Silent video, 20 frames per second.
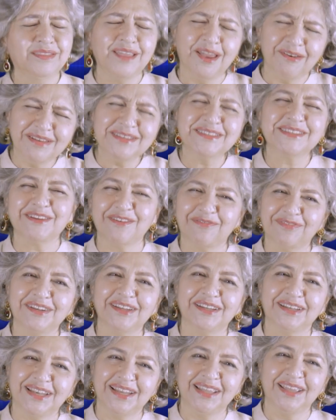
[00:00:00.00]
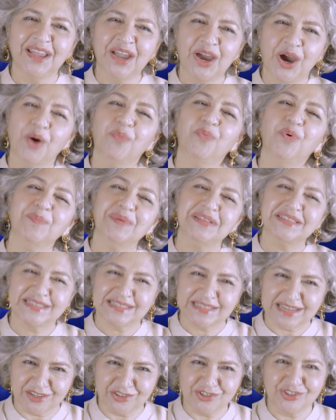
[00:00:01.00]
There is definitely a
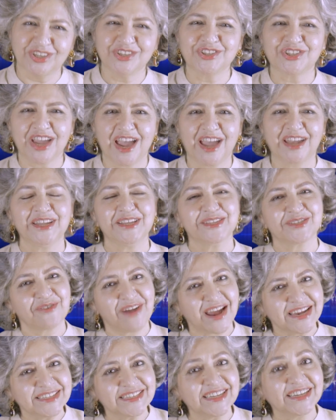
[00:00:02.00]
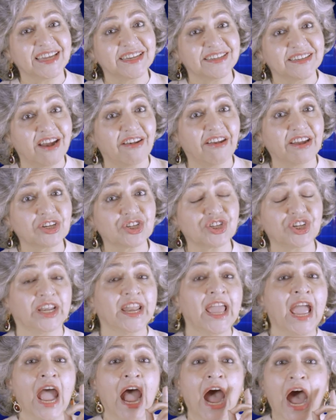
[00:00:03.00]
woman's touch in Shahane's writing and
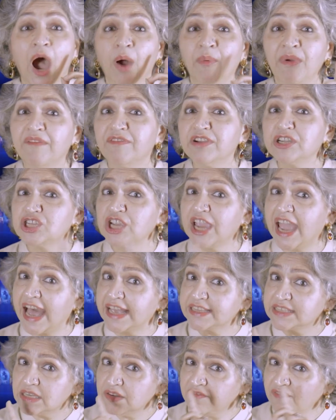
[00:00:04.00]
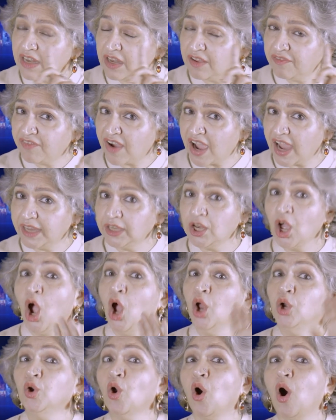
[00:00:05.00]
direction. However, she hasn't vilified
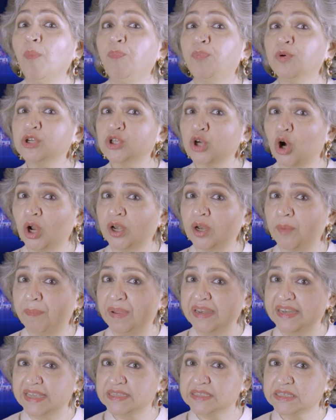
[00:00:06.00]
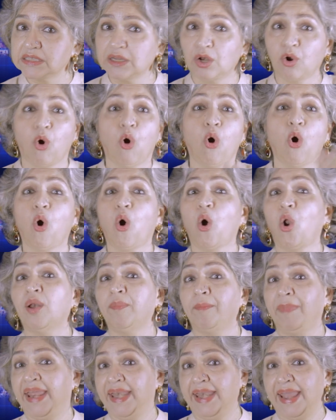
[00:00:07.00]
nor put on a pedestal all
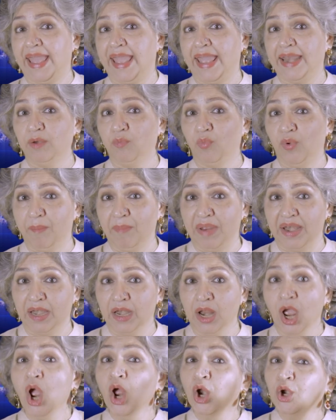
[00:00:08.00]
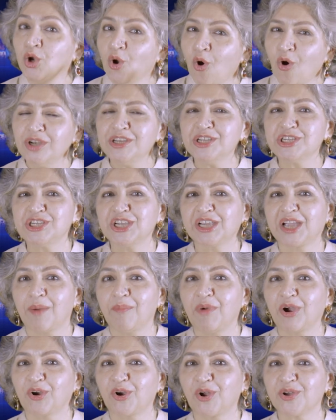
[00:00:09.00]
men and women, nor does she
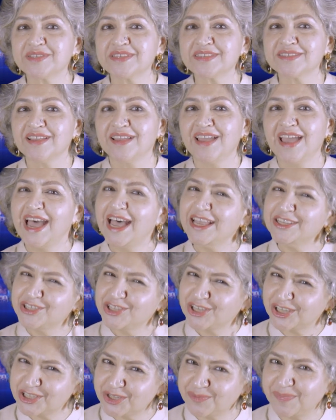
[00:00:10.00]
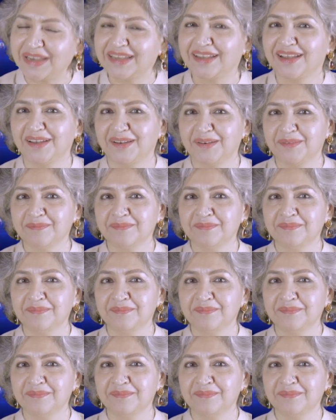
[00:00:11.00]
come across as judgmental.